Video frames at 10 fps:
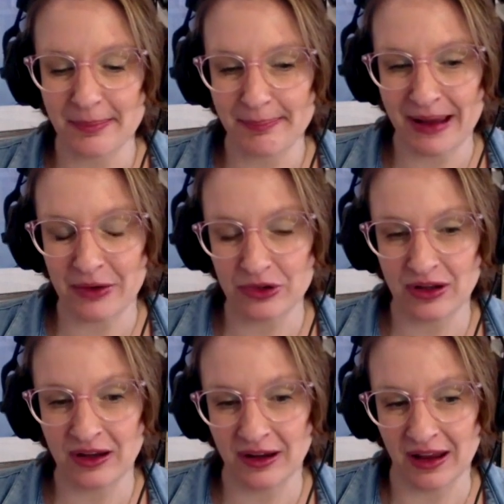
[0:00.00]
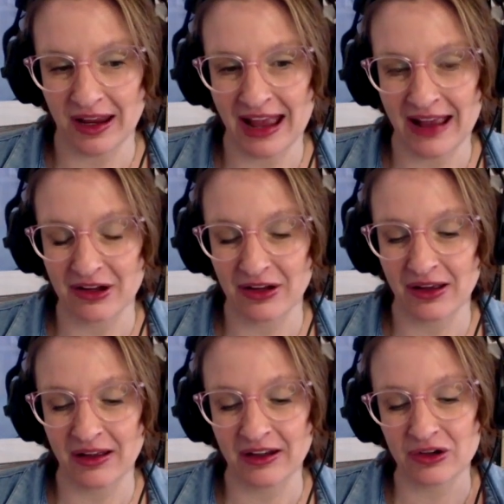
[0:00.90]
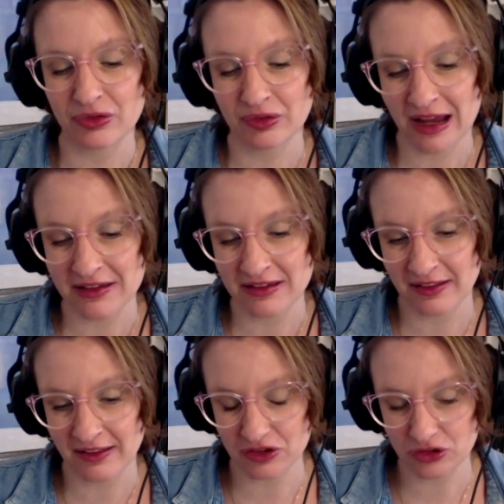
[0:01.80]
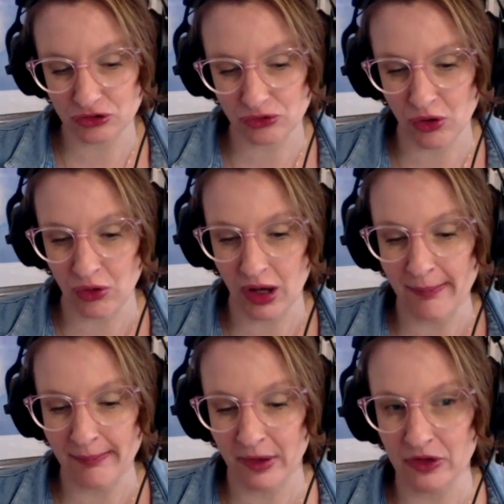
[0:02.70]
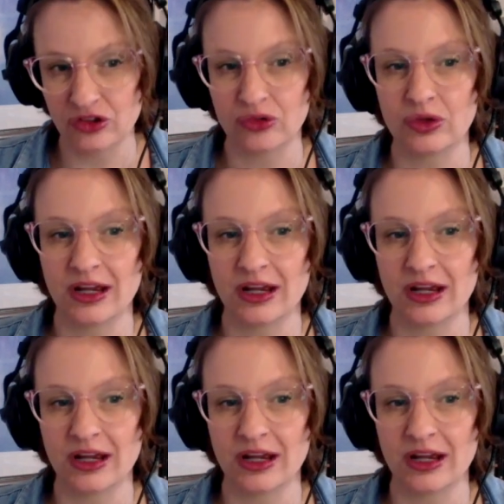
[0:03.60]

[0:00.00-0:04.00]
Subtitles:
about, creating that strong emotional